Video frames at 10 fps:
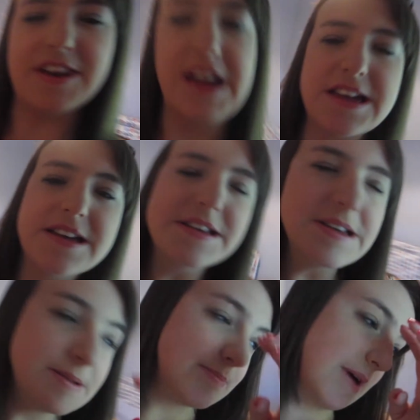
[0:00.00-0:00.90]
day
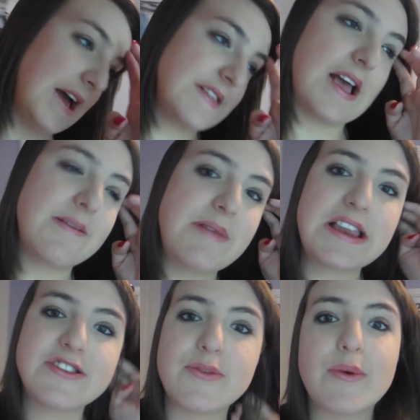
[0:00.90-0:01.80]
but I
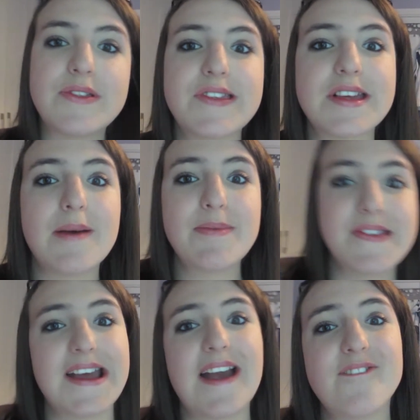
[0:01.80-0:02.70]
mainly just wanted to come and
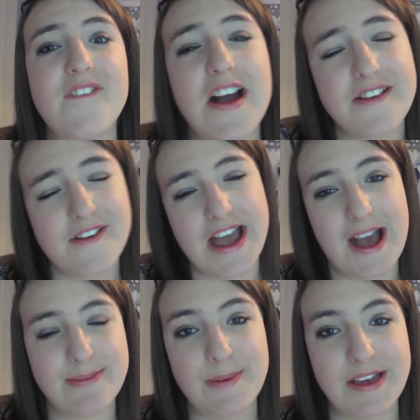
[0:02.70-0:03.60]
say a very very
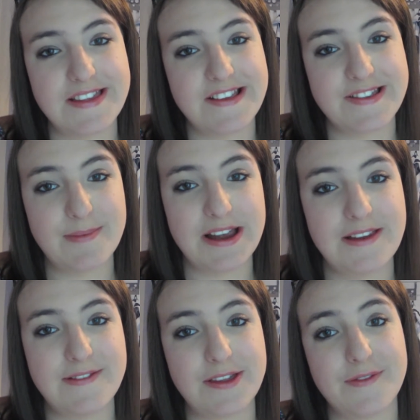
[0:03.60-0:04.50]
happy birthday to my
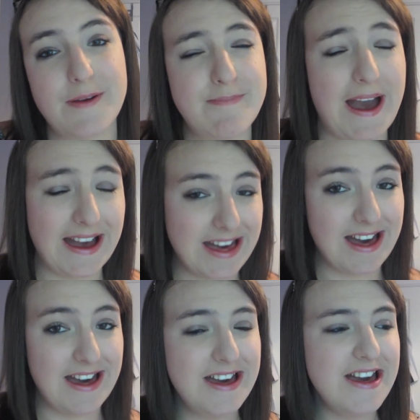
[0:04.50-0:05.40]
lovely friend
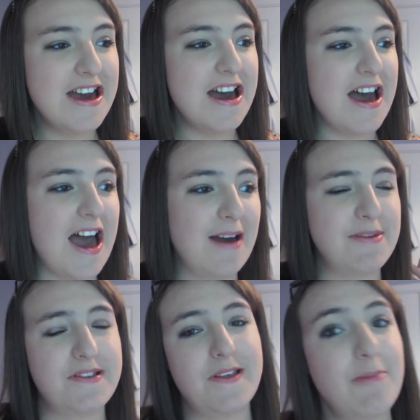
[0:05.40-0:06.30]
Becca
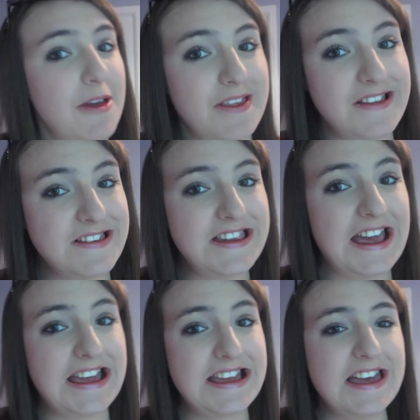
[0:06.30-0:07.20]
um, it's her birthday
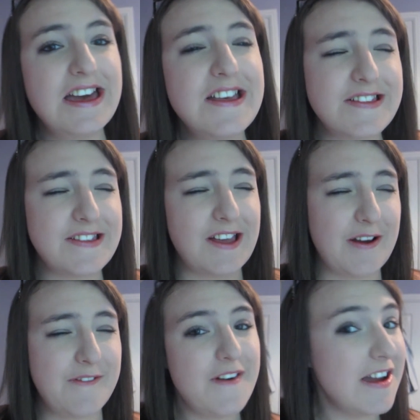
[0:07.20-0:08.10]
today
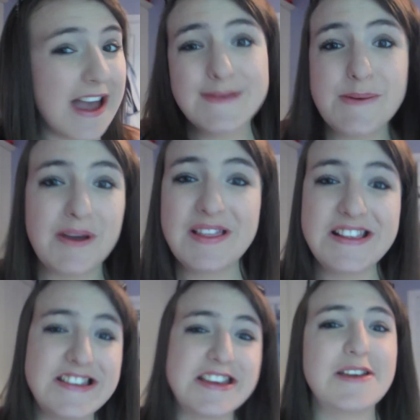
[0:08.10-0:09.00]
so very happy birthday
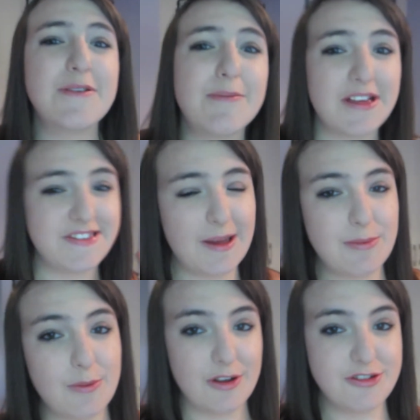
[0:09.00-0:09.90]
to you and by the time
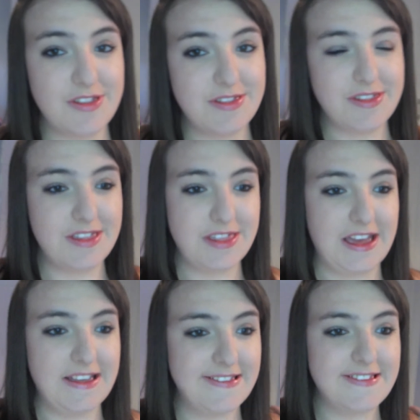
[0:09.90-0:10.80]
I'm watching
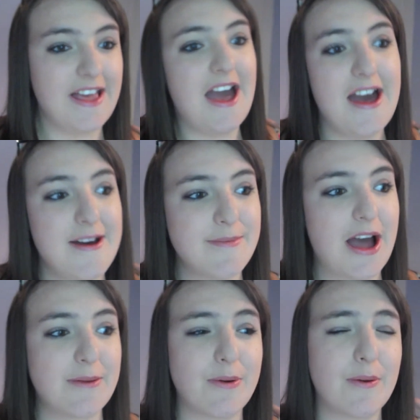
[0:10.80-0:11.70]
this um,
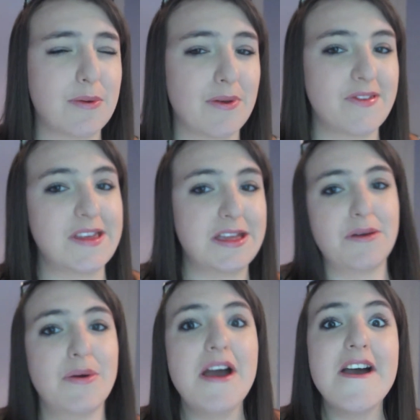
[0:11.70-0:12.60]
I probably will see
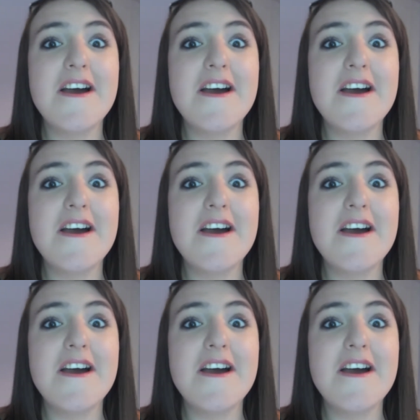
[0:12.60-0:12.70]
you